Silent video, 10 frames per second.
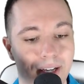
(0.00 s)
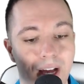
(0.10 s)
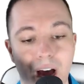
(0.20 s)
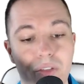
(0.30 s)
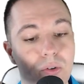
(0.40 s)

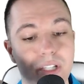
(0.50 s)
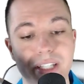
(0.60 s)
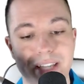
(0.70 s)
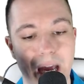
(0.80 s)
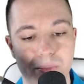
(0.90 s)
Other lead
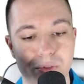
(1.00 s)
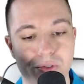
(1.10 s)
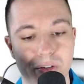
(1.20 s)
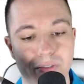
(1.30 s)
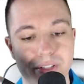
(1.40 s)
capture
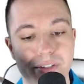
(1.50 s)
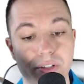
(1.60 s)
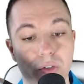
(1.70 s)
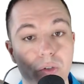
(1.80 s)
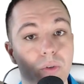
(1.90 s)
services
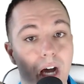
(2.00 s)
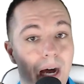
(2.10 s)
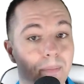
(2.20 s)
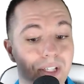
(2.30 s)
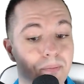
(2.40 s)
include
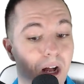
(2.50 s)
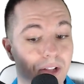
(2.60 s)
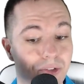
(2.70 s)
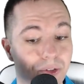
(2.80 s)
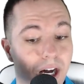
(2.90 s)

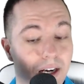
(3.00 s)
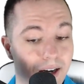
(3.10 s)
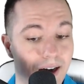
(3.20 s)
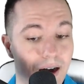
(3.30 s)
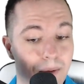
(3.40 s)

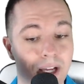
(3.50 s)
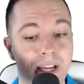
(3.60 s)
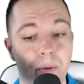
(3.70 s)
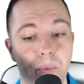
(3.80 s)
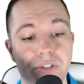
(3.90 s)
optinmonster.com,
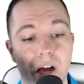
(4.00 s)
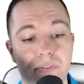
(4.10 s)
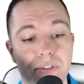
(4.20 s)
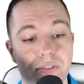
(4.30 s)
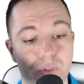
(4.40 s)
which
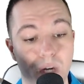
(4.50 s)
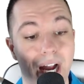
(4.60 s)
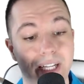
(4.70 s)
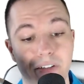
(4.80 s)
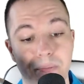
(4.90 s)
offers a
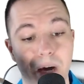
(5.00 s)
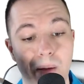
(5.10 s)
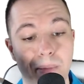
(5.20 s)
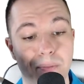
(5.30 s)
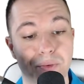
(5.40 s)
variety of
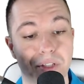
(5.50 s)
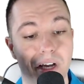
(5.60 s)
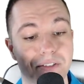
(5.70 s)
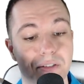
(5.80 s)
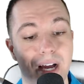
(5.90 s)
pop-ups with
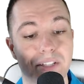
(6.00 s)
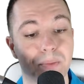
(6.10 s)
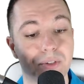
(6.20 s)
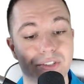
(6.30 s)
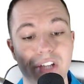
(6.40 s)

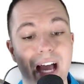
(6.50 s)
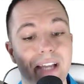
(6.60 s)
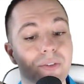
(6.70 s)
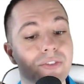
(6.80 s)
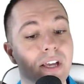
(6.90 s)
customizable
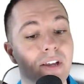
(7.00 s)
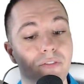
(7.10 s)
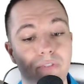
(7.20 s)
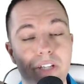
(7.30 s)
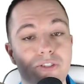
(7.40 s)
styles,
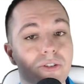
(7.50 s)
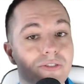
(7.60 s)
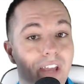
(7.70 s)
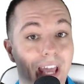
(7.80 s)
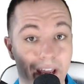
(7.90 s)
features,
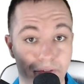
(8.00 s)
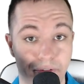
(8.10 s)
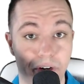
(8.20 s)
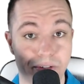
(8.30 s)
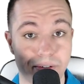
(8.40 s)
and
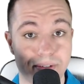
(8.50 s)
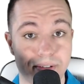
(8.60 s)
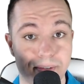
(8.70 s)
functions.